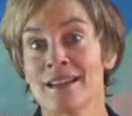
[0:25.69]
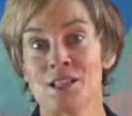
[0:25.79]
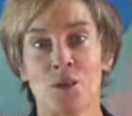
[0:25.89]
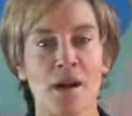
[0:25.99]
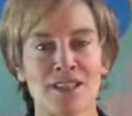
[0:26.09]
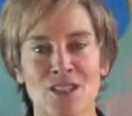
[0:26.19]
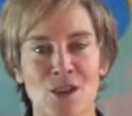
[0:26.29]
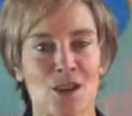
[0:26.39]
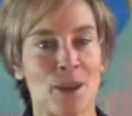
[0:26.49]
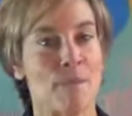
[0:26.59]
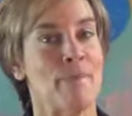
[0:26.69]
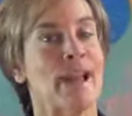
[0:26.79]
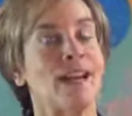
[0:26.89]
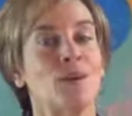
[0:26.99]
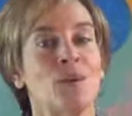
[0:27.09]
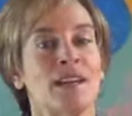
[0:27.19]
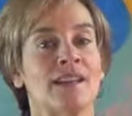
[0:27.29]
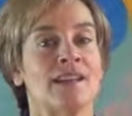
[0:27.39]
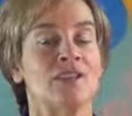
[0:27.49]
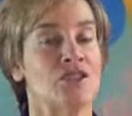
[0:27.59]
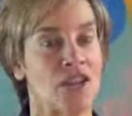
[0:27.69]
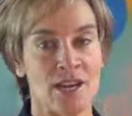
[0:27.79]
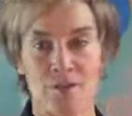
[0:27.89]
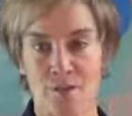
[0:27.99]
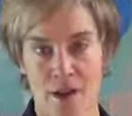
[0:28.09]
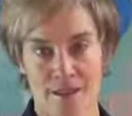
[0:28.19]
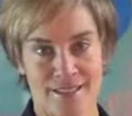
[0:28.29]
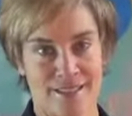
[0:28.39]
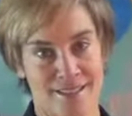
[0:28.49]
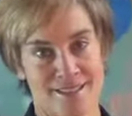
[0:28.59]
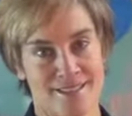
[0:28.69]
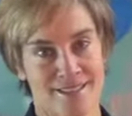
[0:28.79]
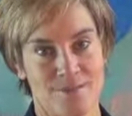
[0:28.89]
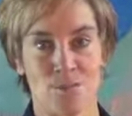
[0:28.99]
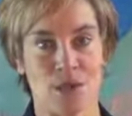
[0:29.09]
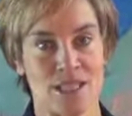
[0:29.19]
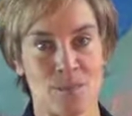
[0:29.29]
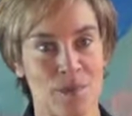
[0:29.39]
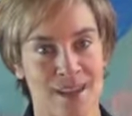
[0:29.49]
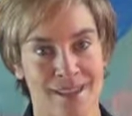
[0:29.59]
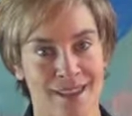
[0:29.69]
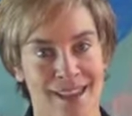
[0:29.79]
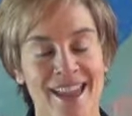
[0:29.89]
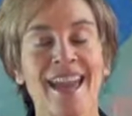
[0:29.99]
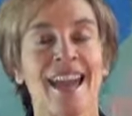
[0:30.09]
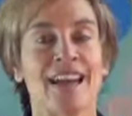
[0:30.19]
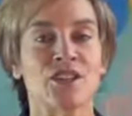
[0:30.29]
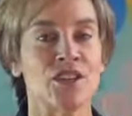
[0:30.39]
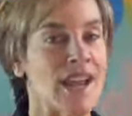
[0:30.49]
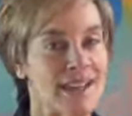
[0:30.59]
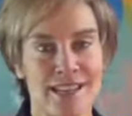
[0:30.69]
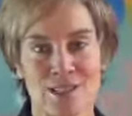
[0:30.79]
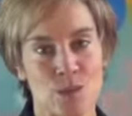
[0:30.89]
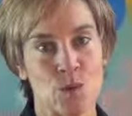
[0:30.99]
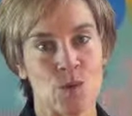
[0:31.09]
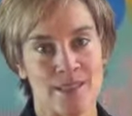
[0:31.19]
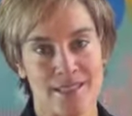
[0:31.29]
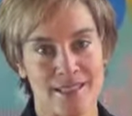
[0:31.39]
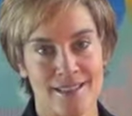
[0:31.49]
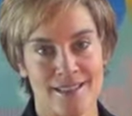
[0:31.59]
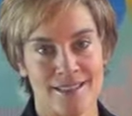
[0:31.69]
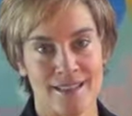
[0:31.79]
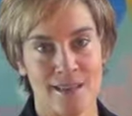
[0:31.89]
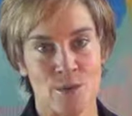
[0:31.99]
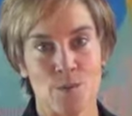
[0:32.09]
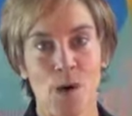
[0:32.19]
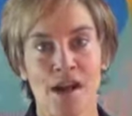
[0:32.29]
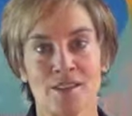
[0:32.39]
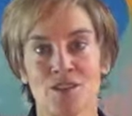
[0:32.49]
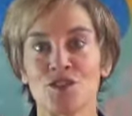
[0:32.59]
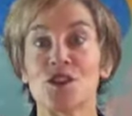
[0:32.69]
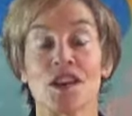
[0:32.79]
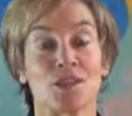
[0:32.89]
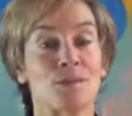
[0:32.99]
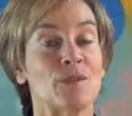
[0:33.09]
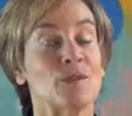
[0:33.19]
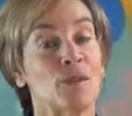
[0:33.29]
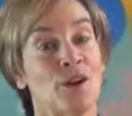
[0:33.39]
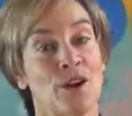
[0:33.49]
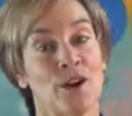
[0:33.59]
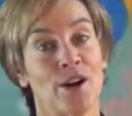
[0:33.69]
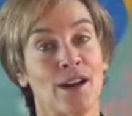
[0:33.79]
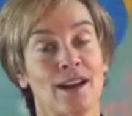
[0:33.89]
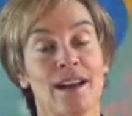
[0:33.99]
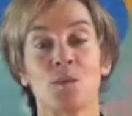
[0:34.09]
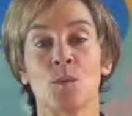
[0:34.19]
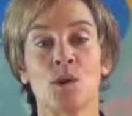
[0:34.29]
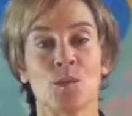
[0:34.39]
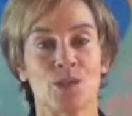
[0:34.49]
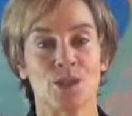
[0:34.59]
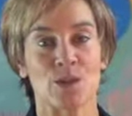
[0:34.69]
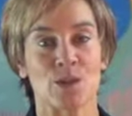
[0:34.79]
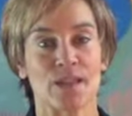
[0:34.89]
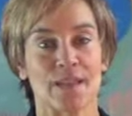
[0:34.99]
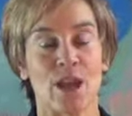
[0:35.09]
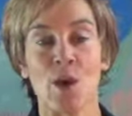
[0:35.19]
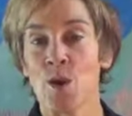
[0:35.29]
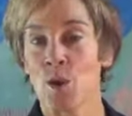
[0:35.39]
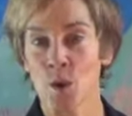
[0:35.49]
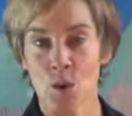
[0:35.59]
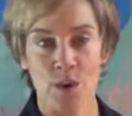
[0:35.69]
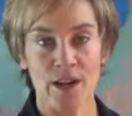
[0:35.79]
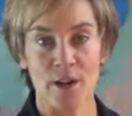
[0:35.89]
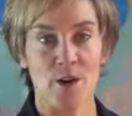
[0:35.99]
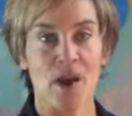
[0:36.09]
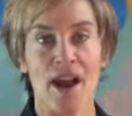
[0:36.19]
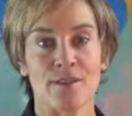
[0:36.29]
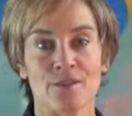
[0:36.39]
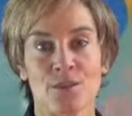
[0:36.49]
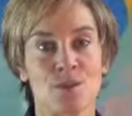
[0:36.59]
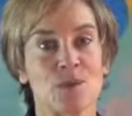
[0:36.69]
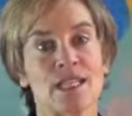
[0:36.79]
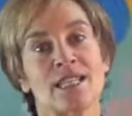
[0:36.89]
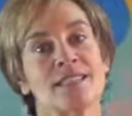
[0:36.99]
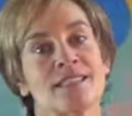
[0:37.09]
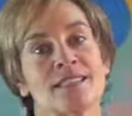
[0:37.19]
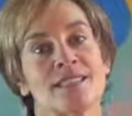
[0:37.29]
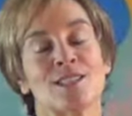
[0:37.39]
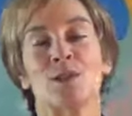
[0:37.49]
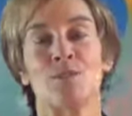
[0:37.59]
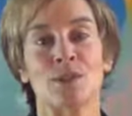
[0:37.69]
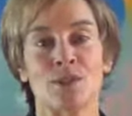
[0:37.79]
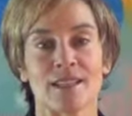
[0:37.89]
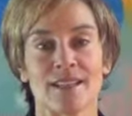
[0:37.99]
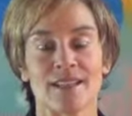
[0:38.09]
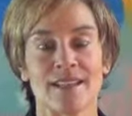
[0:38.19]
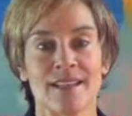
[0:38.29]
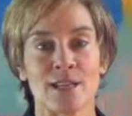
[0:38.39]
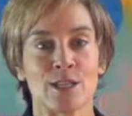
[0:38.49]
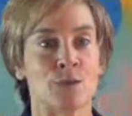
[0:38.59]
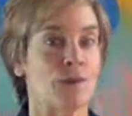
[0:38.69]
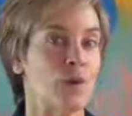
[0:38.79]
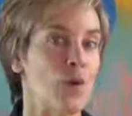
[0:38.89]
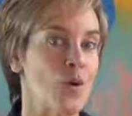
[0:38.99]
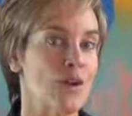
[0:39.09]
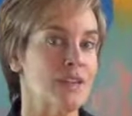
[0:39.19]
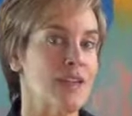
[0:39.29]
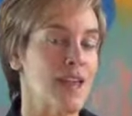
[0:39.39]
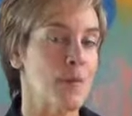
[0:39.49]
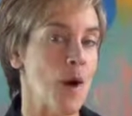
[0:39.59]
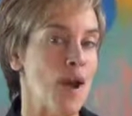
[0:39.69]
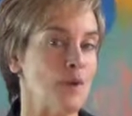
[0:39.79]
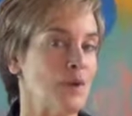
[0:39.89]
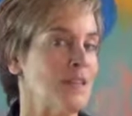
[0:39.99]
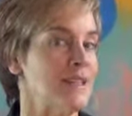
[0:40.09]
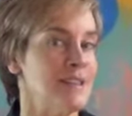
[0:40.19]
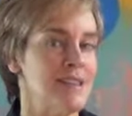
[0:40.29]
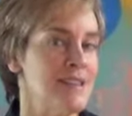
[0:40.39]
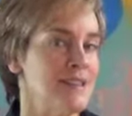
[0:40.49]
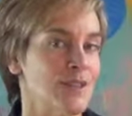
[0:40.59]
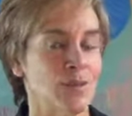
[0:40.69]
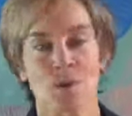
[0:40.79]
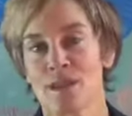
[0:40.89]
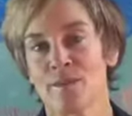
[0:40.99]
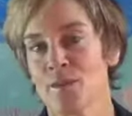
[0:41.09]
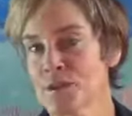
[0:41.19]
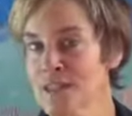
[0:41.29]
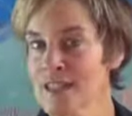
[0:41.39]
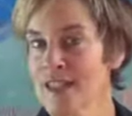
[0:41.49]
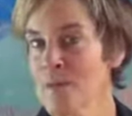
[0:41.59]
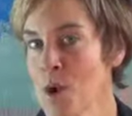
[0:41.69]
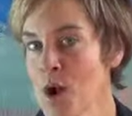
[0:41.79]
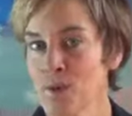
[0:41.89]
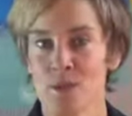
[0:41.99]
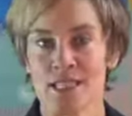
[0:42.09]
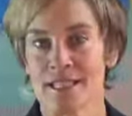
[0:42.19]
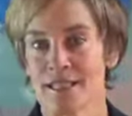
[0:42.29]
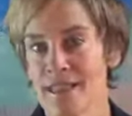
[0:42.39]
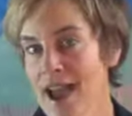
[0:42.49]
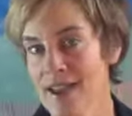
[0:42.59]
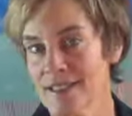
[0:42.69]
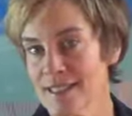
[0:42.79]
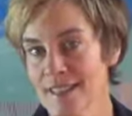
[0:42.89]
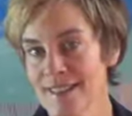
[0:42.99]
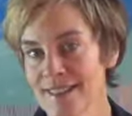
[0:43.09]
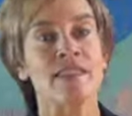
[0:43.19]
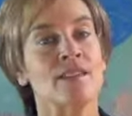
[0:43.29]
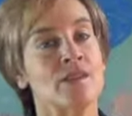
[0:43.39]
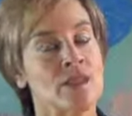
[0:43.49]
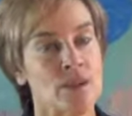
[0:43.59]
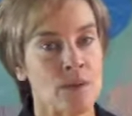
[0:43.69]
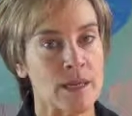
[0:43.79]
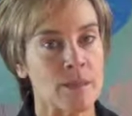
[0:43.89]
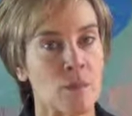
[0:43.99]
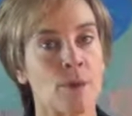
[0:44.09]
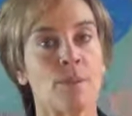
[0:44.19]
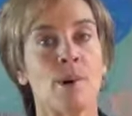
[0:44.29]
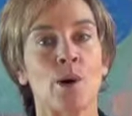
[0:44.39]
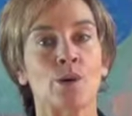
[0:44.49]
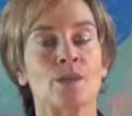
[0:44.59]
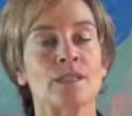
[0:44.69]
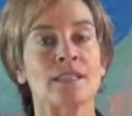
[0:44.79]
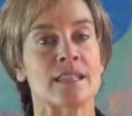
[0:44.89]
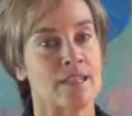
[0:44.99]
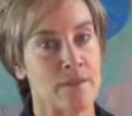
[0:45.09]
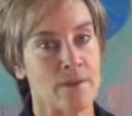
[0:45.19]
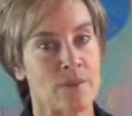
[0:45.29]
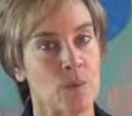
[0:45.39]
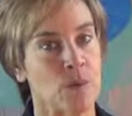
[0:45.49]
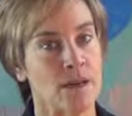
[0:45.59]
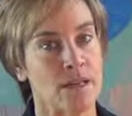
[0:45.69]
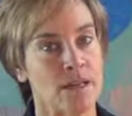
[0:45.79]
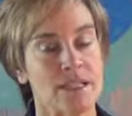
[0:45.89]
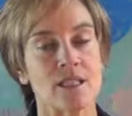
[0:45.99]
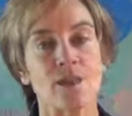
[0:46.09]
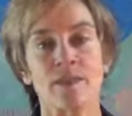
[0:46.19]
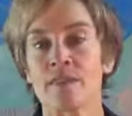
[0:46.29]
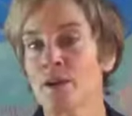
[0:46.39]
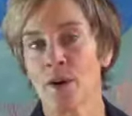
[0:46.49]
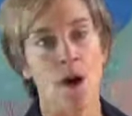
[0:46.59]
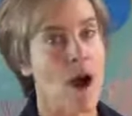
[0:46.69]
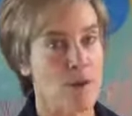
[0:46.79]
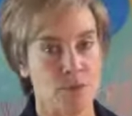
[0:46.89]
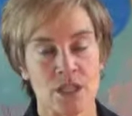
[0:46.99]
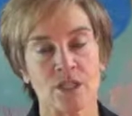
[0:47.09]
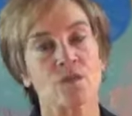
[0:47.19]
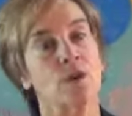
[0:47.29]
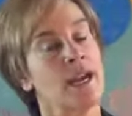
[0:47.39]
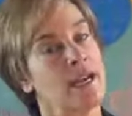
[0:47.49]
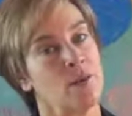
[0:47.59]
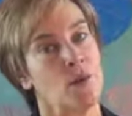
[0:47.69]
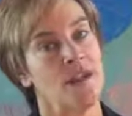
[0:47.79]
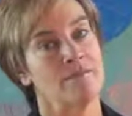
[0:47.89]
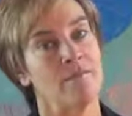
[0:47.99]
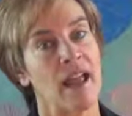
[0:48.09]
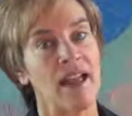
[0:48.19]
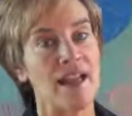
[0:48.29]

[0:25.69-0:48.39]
So I started back when Jane Fonda was big, and Jackie Sorensen was just before her. And we were doing choreographed routines to music. So when the chorus came on, we did this. When the verse came on, we did that. There are so many more modes than there ever were, so that there are options for anyone.